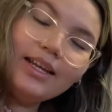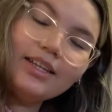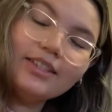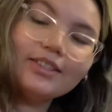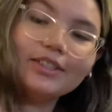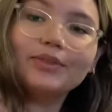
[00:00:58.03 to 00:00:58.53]

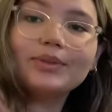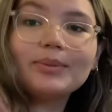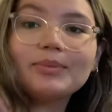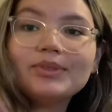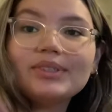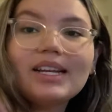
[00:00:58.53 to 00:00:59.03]
So that's what
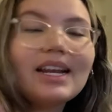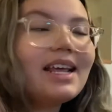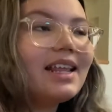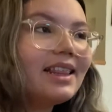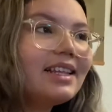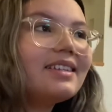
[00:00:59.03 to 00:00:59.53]
I'm doing
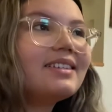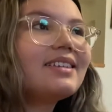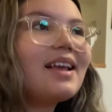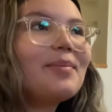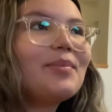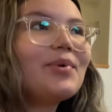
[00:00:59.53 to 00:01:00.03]
this
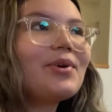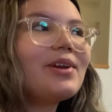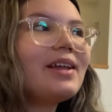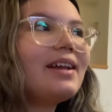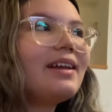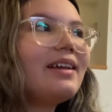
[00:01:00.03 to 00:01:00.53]
morning.